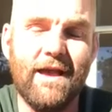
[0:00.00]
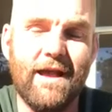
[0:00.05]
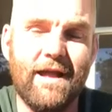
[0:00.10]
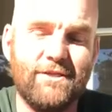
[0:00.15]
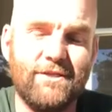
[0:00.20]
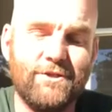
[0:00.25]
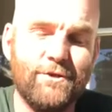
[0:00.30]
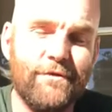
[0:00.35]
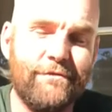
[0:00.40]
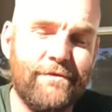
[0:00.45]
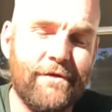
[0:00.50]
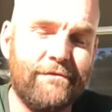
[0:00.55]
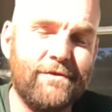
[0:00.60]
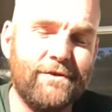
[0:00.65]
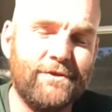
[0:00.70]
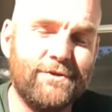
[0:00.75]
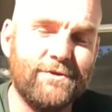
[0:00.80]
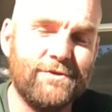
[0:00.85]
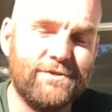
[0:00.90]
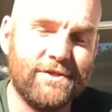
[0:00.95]

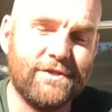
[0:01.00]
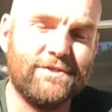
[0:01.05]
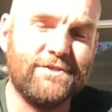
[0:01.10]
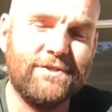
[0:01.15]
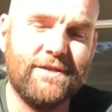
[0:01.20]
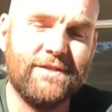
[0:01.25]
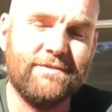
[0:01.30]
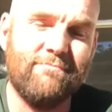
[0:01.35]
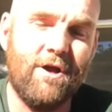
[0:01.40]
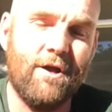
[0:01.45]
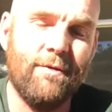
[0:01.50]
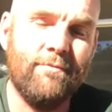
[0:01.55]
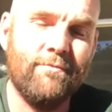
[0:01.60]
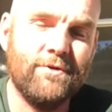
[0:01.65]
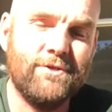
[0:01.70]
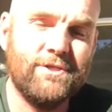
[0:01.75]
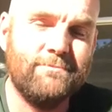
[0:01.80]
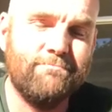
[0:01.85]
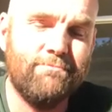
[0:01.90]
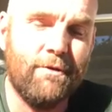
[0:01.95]
250, 260 at the moment,
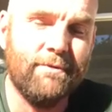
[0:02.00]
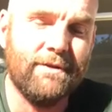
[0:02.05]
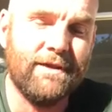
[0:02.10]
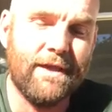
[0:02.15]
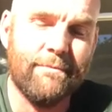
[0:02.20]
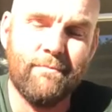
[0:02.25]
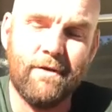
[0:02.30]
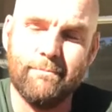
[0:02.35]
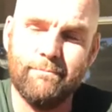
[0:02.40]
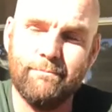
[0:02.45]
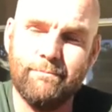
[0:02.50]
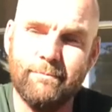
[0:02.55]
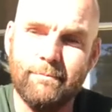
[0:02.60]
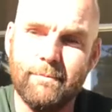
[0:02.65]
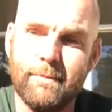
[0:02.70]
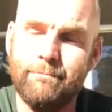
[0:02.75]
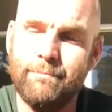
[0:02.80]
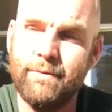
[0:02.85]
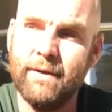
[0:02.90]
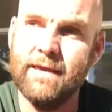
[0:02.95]
which is probably at my
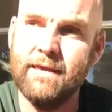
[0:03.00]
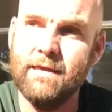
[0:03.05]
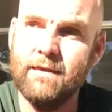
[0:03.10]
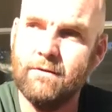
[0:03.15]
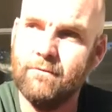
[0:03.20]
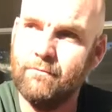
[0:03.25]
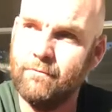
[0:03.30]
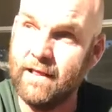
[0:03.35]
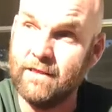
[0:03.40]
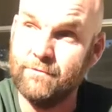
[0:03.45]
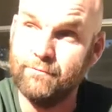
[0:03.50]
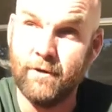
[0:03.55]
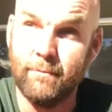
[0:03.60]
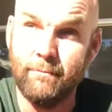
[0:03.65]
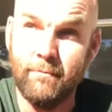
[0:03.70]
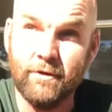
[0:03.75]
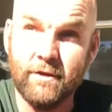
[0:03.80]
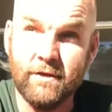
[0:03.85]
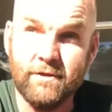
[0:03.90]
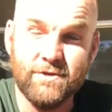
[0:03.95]
peak. That's what
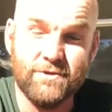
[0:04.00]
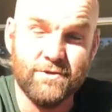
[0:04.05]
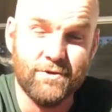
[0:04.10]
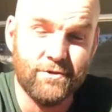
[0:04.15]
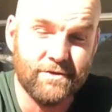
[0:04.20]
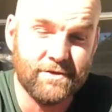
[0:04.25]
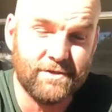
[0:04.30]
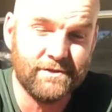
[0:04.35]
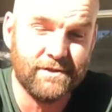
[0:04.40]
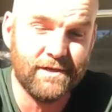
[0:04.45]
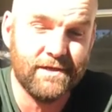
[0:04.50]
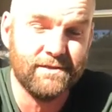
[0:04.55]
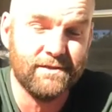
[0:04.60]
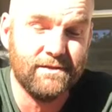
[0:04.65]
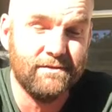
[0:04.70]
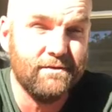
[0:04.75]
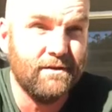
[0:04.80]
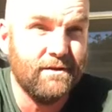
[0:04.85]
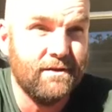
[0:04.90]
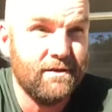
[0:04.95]
I'm looking to do this
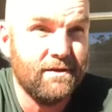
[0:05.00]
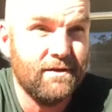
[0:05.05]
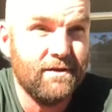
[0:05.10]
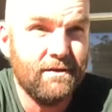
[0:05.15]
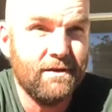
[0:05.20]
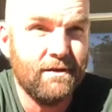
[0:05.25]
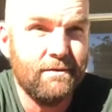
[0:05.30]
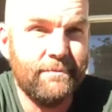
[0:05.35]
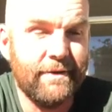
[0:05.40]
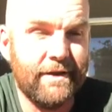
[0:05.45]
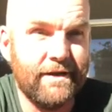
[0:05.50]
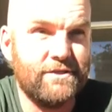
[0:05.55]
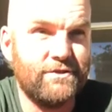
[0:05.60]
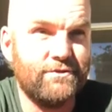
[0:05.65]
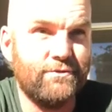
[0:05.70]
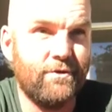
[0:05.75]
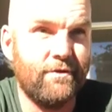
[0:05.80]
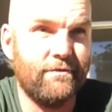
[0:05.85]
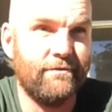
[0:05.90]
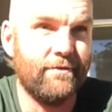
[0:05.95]
season. But it's
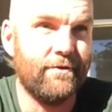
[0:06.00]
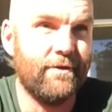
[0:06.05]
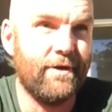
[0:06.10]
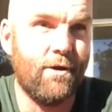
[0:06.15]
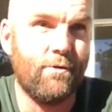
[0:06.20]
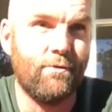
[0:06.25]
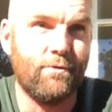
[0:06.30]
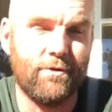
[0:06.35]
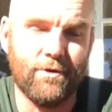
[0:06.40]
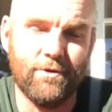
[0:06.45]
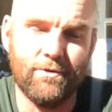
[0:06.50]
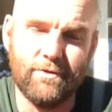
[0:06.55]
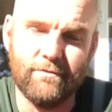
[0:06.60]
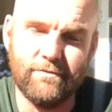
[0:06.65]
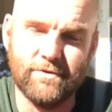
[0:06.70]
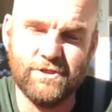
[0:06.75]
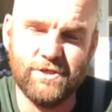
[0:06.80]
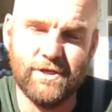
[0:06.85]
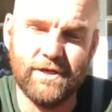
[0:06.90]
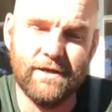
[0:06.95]
through a very old girl
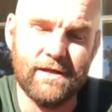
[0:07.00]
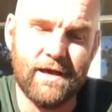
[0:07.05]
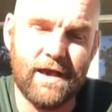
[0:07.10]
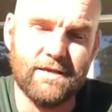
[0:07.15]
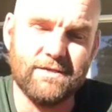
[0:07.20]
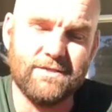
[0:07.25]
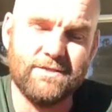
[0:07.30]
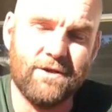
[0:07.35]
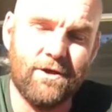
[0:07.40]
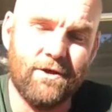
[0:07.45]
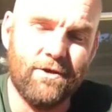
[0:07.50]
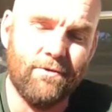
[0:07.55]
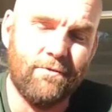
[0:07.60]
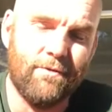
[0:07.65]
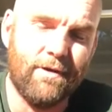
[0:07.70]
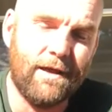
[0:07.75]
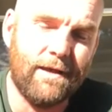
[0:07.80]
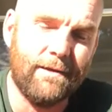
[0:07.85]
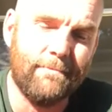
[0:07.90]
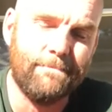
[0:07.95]
of a shed, eh?
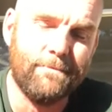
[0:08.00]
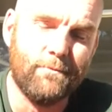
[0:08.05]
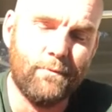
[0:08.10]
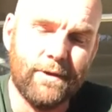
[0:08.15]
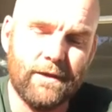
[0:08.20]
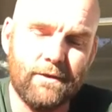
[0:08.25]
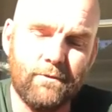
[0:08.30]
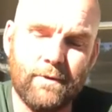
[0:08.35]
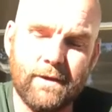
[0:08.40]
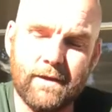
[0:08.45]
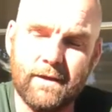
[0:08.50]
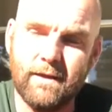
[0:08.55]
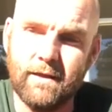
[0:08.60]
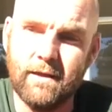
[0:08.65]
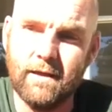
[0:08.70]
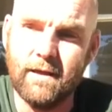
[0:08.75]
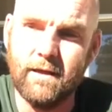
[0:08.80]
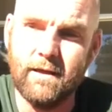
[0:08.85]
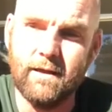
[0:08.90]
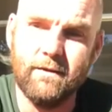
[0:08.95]
So
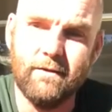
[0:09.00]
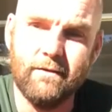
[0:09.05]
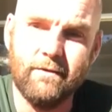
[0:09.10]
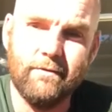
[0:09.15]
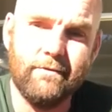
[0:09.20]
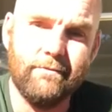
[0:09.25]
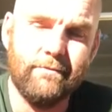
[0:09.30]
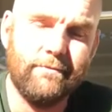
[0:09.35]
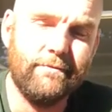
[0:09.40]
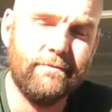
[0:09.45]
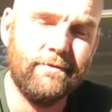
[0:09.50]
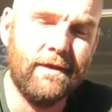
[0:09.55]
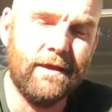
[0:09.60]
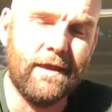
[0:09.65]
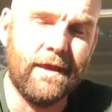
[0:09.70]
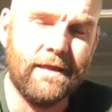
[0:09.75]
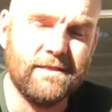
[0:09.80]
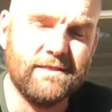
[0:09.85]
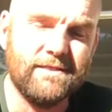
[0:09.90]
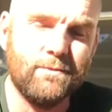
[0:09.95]

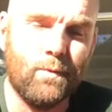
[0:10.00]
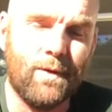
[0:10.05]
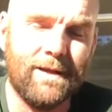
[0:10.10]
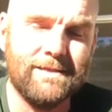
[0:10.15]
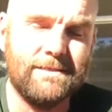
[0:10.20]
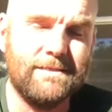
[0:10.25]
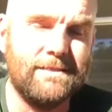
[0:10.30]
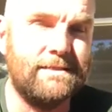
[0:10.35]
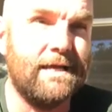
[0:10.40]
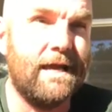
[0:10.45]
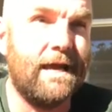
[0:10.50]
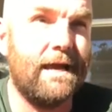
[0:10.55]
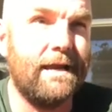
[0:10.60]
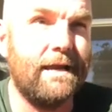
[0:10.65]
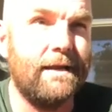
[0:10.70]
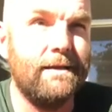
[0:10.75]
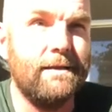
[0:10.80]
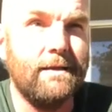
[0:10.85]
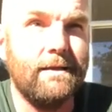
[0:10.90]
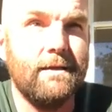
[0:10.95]
hence the once a
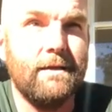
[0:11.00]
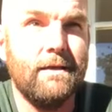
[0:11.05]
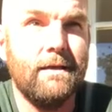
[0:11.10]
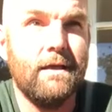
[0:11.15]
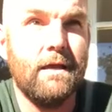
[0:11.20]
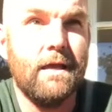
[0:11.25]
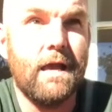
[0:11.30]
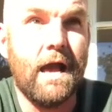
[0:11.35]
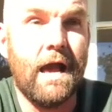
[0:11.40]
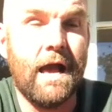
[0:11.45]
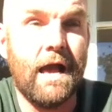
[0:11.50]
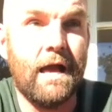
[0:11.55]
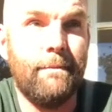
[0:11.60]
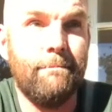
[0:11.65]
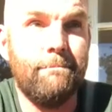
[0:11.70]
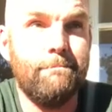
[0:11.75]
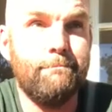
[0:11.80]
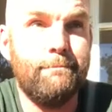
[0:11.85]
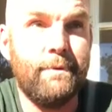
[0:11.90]
day. As